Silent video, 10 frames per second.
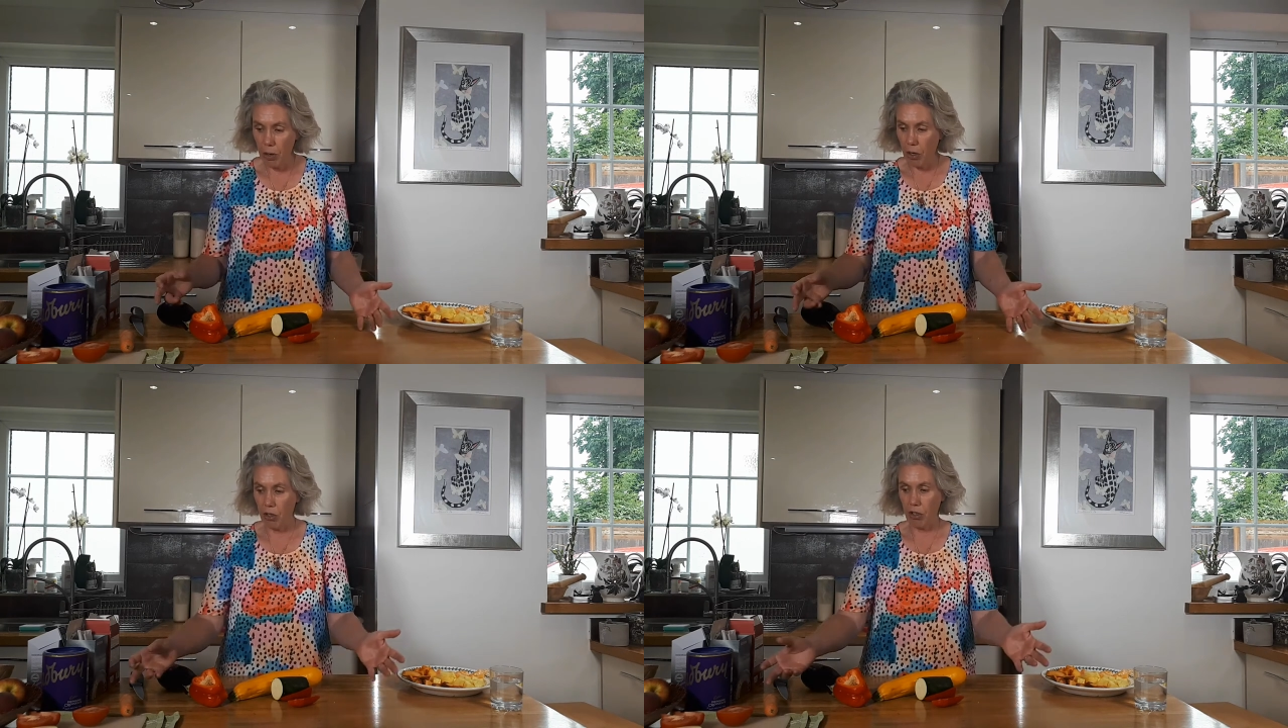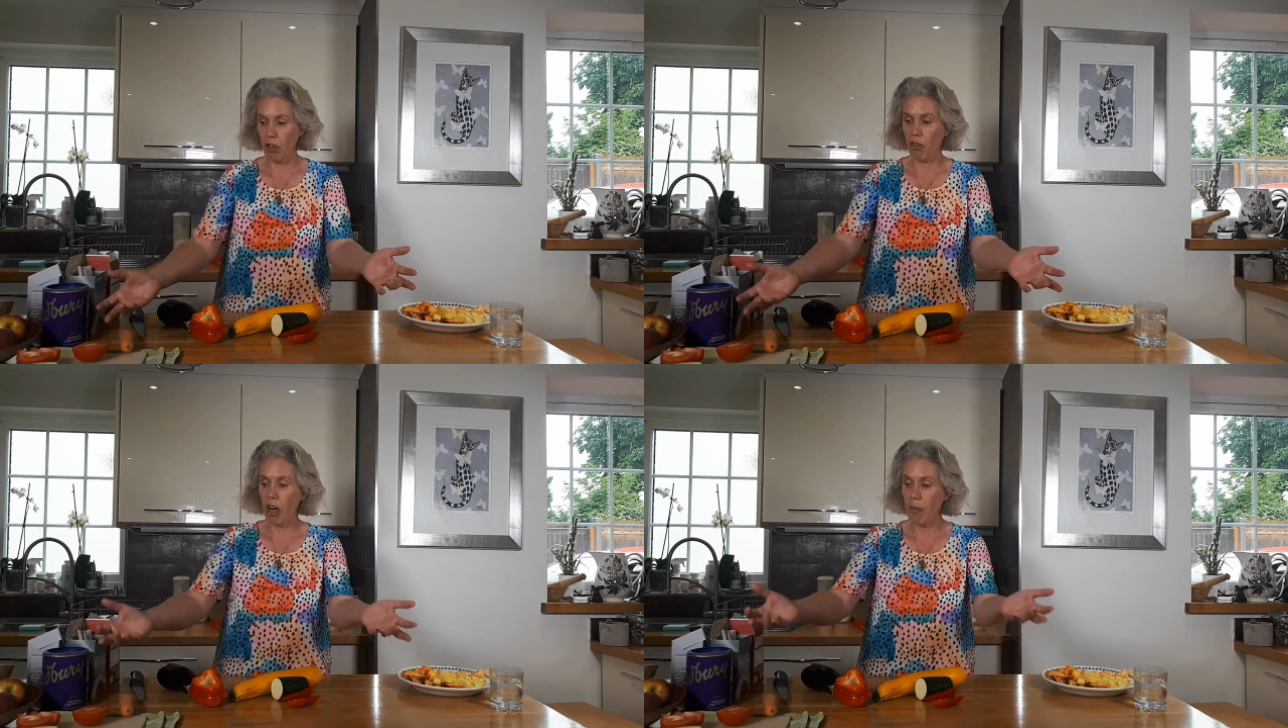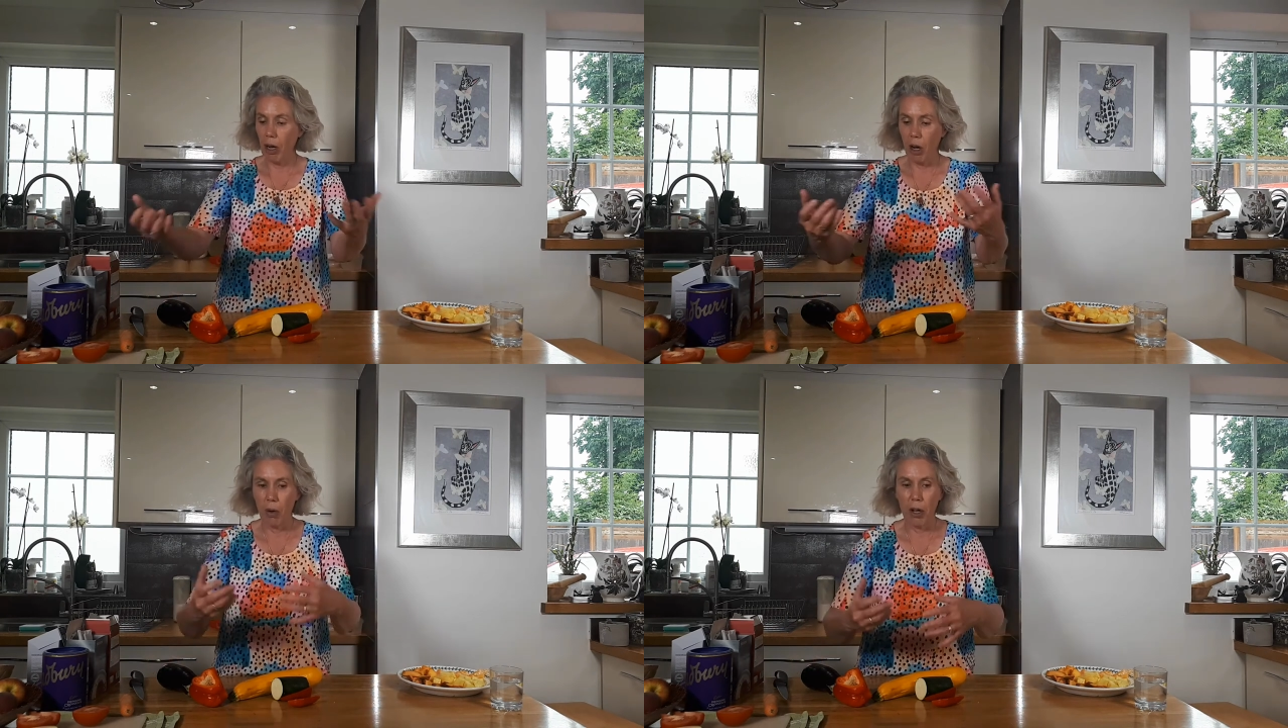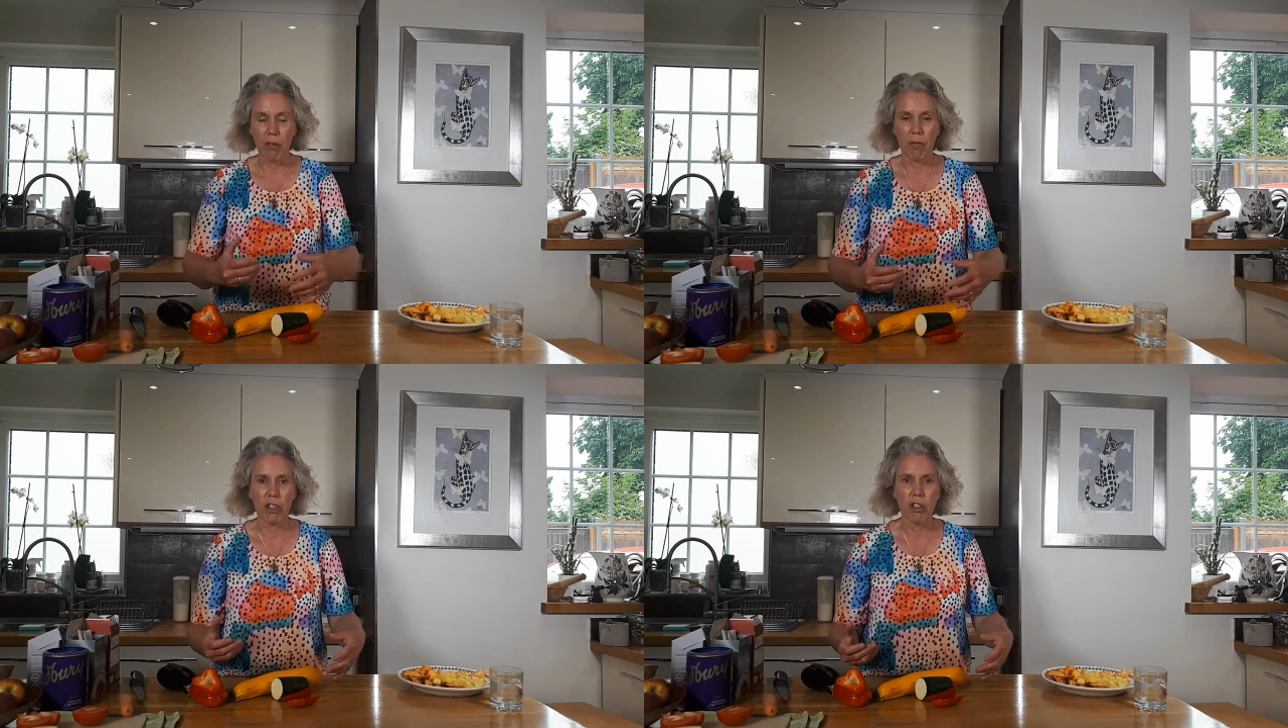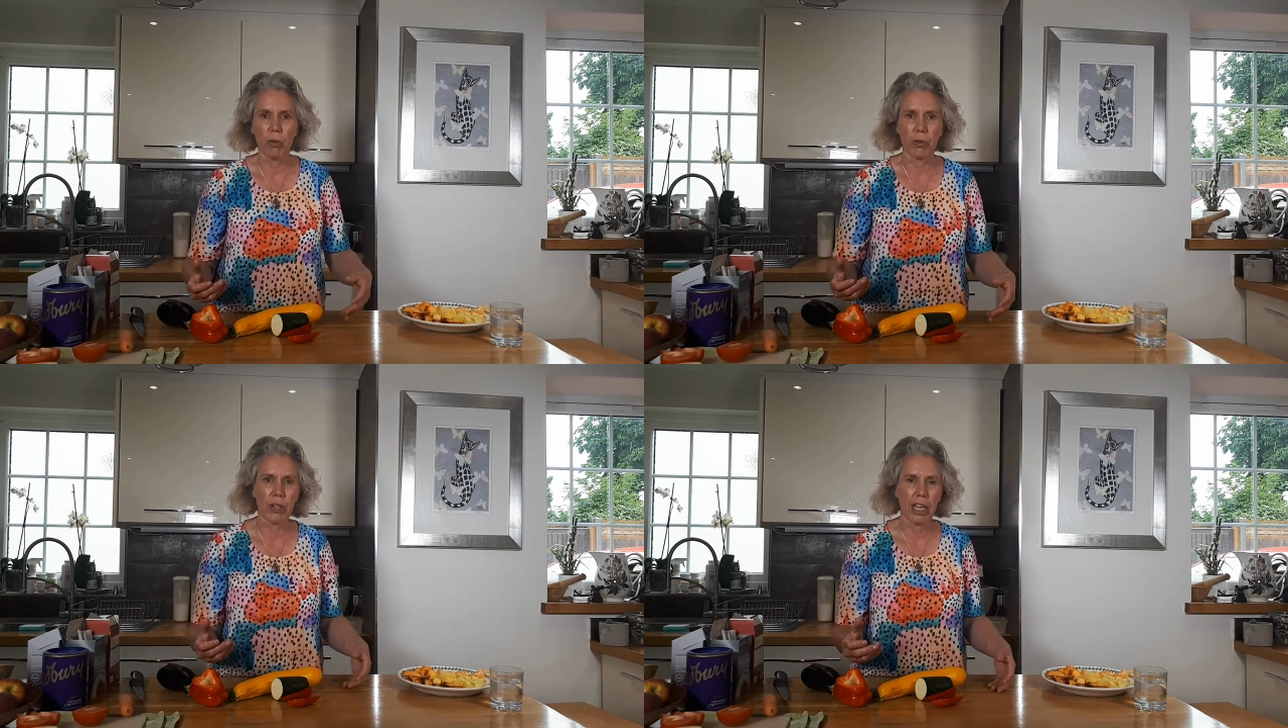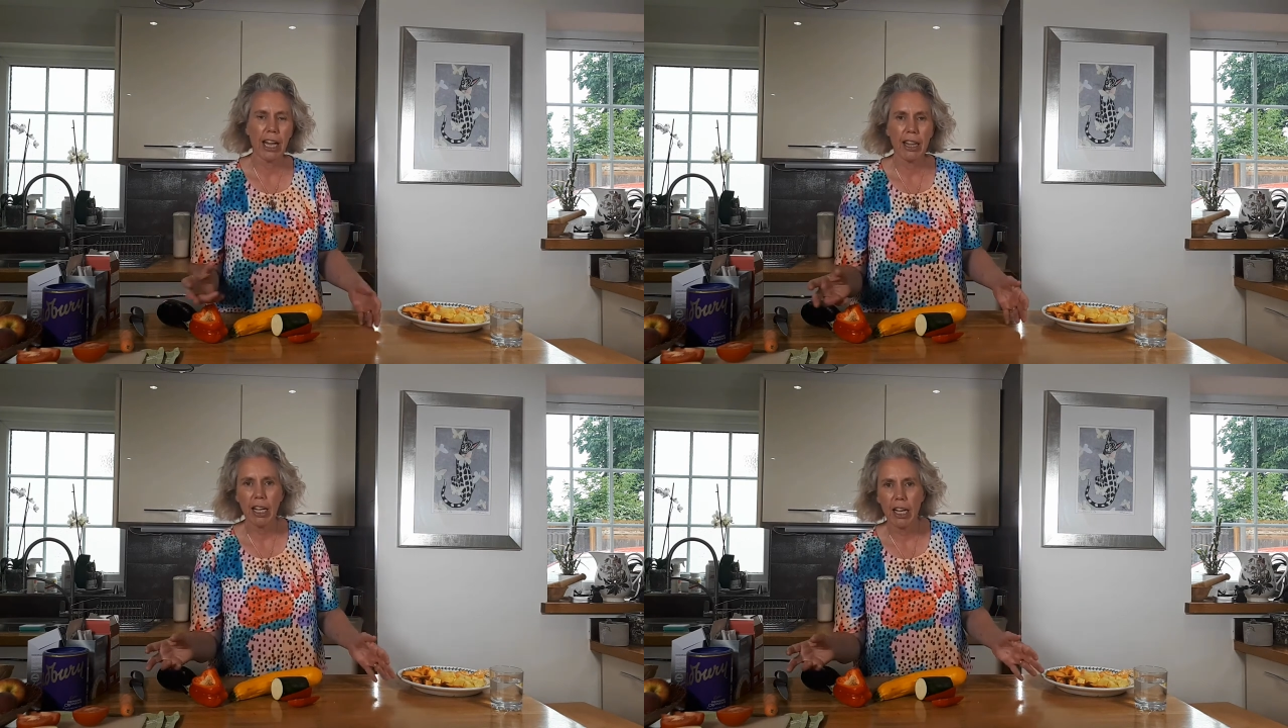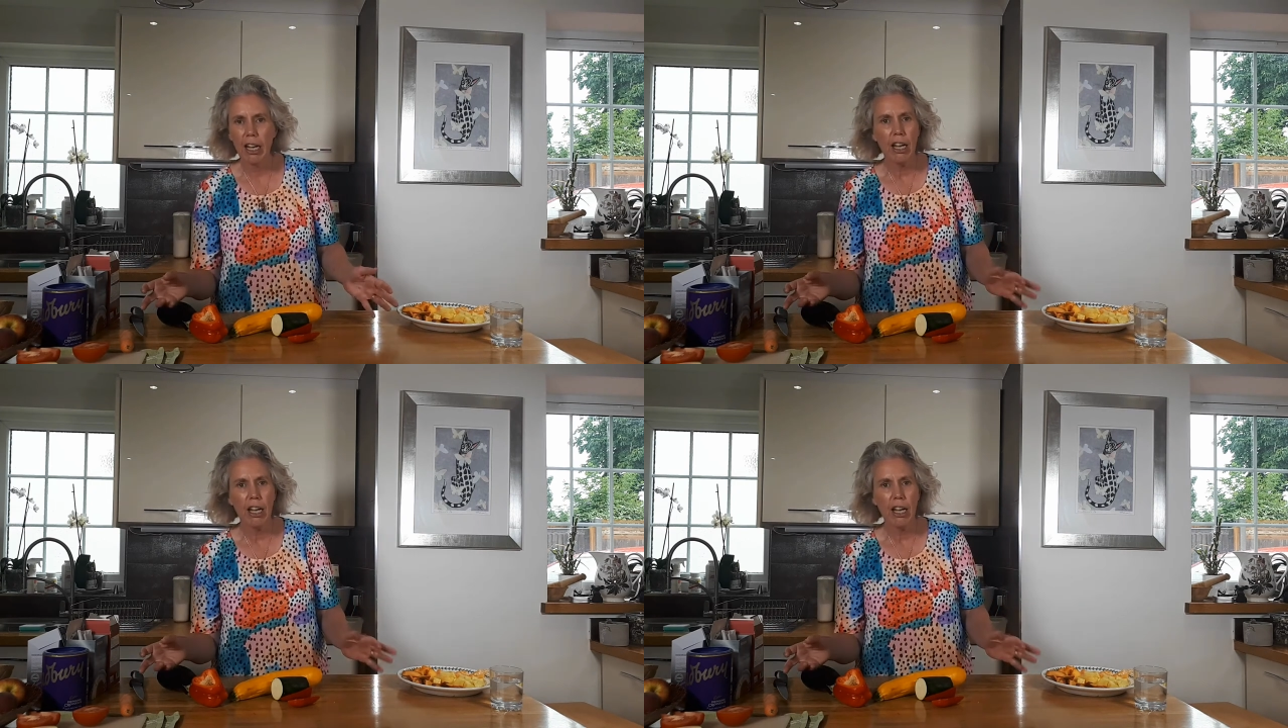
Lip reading: you could just grab a whole load of vegetables together,